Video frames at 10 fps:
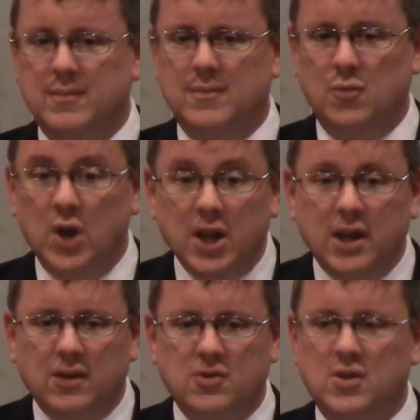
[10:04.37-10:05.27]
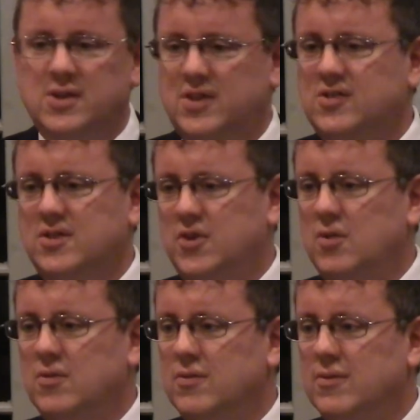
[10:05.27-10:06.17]
Really? There's only six of you.
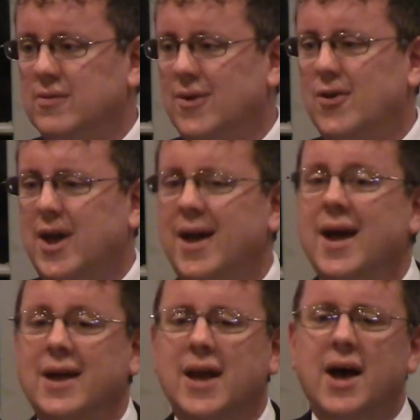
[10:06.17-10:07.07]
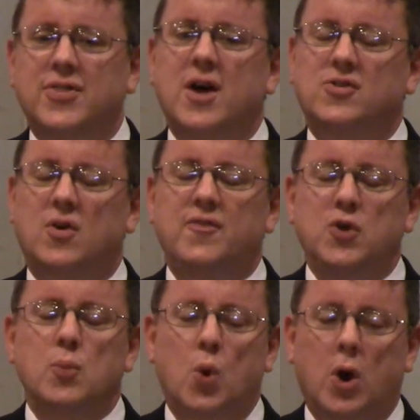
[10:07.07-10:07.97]
Okay. Yeah, I thought so. A
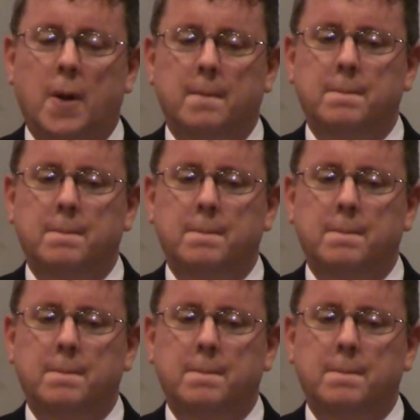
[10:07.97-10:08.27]
few more.